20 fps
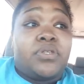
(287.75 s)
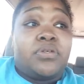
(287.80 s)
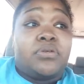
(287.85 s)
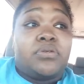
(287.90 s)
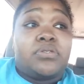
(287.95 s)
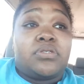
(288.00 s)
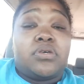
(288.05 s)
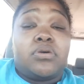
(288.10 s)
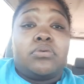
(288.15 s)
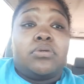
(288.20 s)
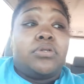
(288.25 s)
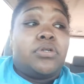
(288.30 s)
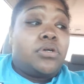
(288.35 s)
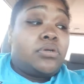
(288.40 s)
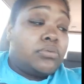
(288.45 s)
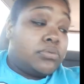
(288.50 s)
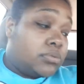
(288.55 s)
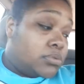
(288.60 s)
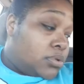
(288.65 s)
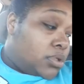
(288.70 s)
So, you
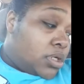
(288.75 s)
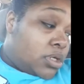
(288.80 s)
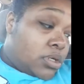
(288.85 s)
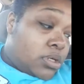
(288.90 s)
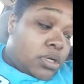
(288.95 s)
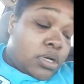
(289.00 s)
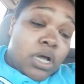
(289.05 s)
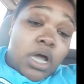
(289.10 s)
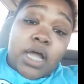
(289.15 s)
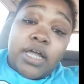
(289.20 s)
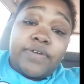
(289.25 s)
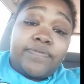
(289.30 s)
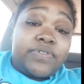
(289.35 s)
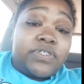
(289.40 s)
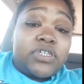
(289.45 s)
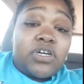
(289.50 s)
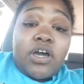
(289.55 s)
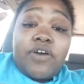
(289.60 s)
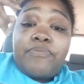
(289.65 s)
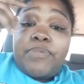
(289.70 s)
know, I even
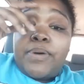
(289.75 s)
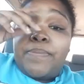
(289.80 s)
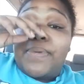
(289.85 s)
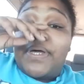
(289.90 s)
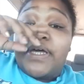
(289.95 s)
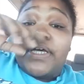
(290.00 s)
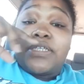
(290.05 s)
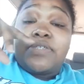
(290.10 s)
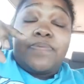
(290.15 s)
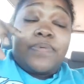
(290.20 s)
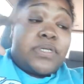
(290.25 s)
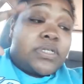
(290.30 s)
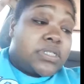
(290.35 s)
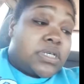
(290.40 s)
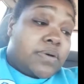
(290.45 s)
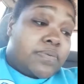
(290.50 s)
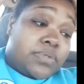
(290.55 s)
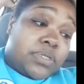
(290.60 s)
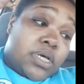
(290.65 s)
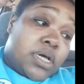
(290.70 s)
took off my mask because
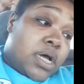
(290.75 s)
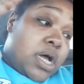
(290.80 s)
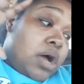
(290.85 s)
I was like,